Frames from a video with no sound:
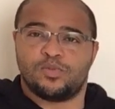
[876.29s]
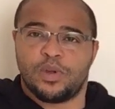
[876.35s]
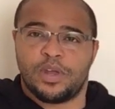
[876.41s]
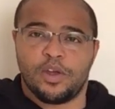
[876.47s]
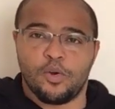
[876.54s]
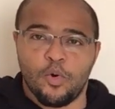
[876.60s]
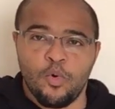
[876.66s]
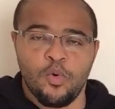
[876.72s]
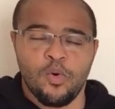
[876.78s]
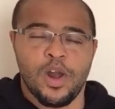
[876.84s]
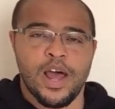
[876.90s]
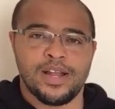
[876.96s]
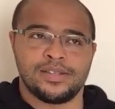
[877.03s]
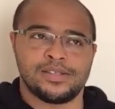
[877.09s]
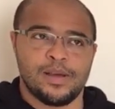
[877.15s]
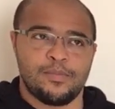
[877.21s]
We can all
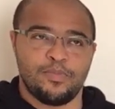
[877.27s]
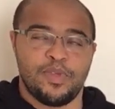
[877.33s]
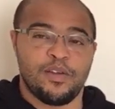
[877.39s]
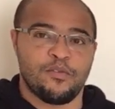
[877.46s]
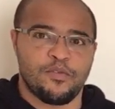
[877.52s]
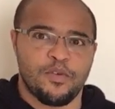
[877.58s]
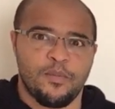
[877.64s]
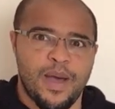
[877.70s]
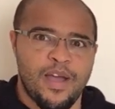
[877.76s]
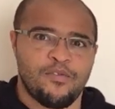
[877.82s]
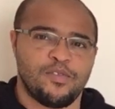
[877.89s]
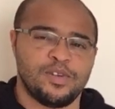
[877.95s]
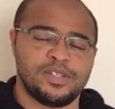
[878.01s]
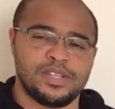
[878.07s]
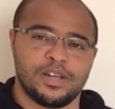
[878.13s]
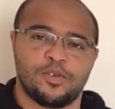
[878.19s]
learn something from
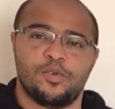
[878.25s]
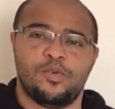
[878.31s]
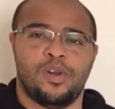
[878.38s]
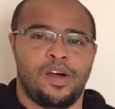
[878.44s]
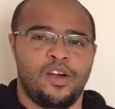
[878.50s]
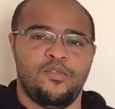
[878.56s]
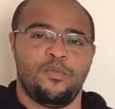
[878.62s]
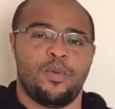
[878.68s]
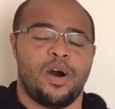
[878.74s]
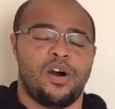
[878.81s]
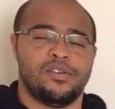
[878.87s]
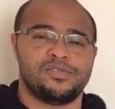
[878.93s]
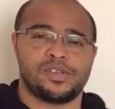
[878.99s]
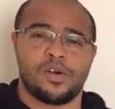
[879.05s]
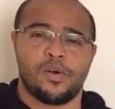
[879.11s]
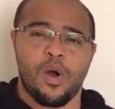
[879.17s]
every single life
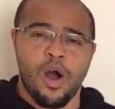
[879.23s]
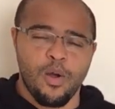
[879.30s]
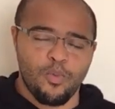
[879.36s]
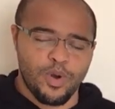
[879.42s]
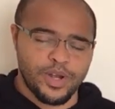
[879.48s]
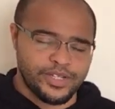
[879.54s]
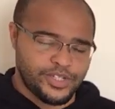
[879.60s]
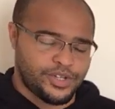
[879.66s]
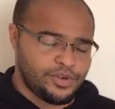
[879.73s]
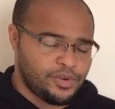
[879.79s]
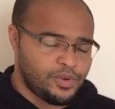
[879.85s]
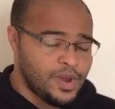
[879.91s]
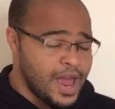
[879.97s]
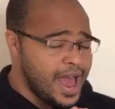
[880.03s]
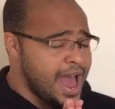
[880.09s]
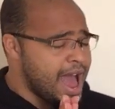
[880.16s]
path. So I wish
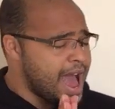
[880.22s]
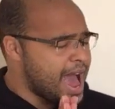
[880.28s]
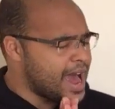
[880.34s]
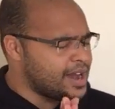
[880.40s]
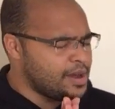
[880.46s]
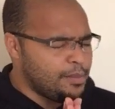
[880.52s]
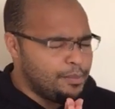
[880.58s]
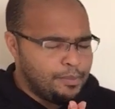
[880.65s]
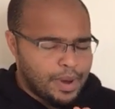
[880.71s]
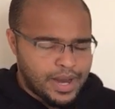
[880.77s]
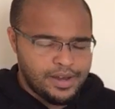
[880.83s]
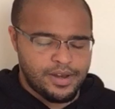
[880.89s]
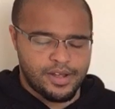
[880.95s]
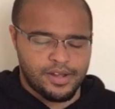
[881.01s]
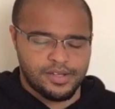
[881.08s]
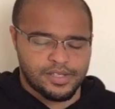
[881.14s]
you an
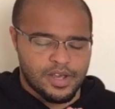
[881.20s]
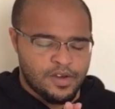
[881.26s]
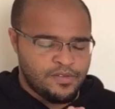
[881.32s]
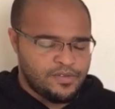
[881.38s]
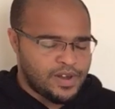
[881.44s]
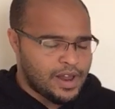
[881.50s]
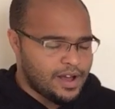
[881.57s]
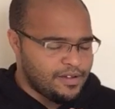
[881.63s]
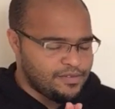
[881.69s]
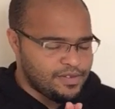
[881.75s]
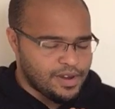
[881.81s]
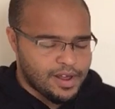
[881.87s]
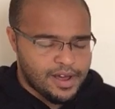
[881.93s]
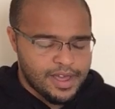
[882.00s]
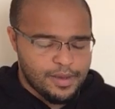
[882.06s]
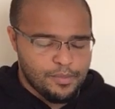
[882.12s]
abundance of love,
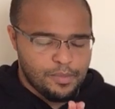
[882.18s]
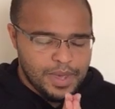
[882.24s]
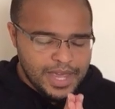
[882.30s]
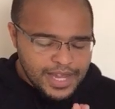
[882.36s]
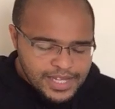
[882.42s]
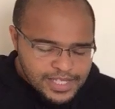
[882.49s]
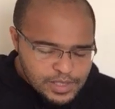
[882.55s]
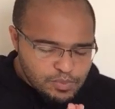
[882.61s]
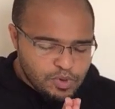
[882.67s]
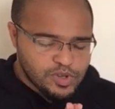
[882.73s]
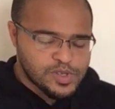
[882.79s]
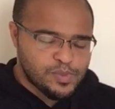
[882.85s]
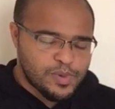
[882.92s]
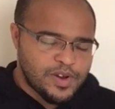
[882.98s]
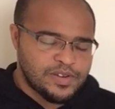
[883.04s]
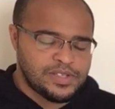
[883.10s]
light, peace,
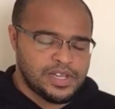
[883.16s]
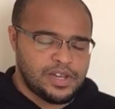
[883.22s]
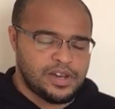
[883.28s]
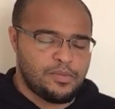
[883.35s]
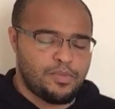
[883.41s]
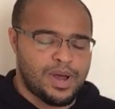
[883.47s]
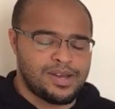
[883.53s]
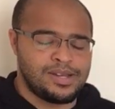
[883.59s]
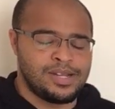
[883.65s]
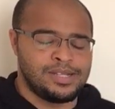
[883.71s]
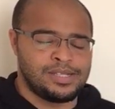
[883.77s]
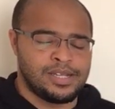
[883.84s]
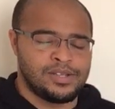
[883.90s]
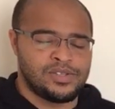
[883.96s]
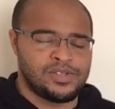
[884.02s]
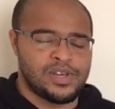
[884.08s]
prosperity, and
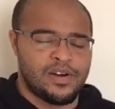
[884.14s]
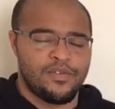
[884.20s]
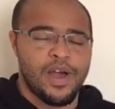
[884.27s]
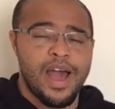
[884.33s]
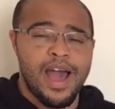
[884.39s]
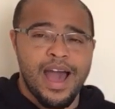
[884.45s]
abundance itself.